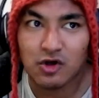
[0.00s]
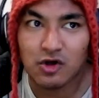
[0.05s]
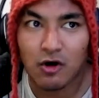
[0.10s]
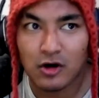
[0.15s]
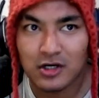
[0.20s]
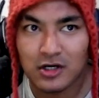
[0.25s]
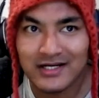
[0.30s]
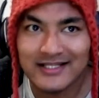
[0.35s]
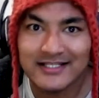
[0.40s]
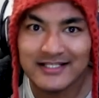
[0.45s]

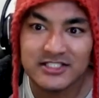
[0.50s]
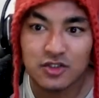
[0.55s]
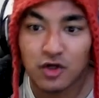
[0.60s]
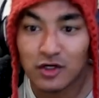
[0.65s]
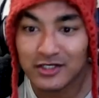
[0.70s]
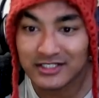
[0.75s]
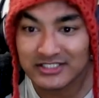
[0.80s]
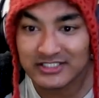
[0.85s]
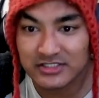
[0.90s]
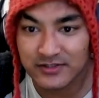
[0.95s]
oddly is
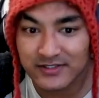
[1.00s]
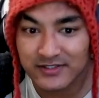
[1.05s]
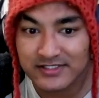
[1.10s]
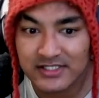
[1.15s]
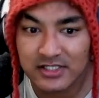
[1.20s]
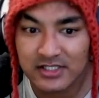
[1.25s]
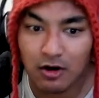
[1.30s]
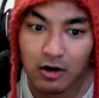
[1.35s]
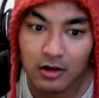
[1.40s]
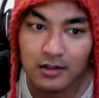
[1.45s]
not
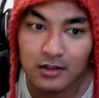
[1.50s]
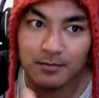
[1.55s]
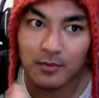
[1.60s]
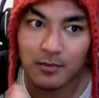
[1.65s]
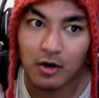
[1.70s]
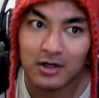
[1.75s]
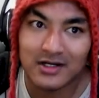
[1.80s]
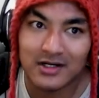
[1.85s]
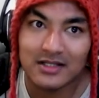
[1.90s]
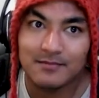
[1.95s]
strangely.
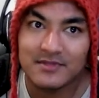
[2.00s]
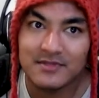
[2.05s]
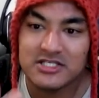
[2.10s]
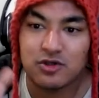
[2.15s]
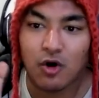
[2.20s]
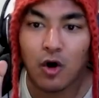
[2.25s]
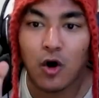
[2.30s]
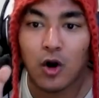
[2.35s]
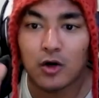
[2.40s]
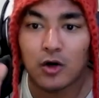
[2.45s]
Oddly means
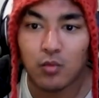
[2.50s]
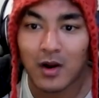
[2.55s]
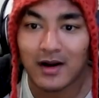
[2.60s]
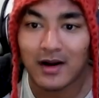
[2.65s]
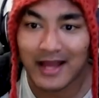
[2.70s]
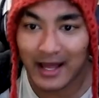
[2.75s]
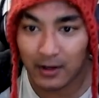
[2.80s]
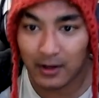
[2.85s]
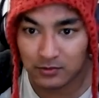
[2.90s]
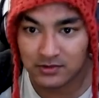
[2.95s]
odd
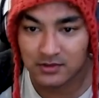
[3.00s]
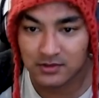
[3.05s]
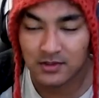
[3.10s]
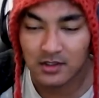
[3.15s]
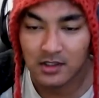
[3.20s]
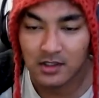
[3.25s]
one out.